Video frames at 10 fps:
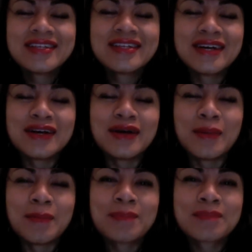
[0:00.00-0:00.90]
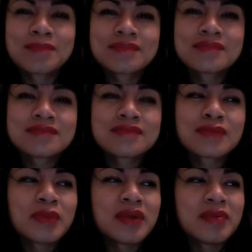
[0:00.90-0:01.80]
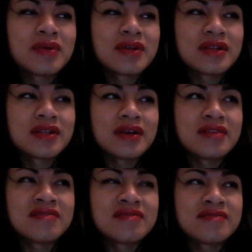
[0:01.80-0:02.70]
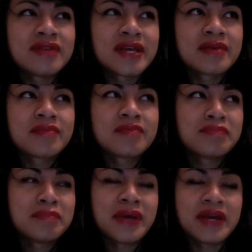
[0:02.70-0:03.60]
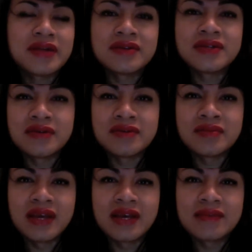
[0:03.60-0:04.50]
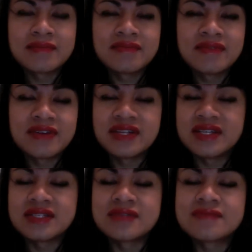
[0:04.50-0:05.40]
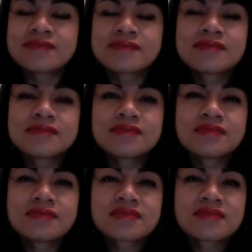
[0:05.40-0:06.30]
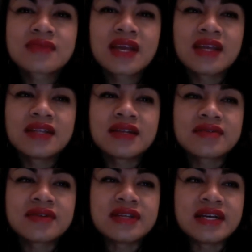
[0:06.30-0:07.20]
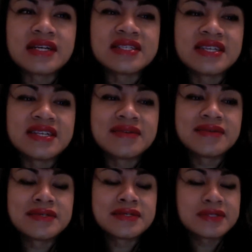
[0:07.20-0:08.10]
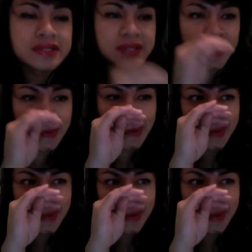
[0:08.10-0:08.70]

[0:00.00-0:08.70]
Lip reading: Um, but I put on a lot of like paler toned makeup foundation. And then I realized that it wasn't too